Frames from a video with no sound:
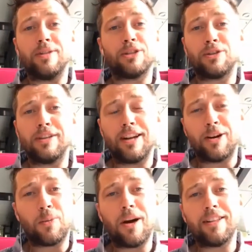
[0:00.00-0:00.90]
And we should have done
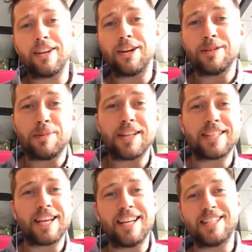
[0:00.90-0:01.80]
it a while ago,
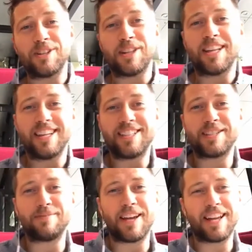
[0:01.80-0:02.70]
but it's all just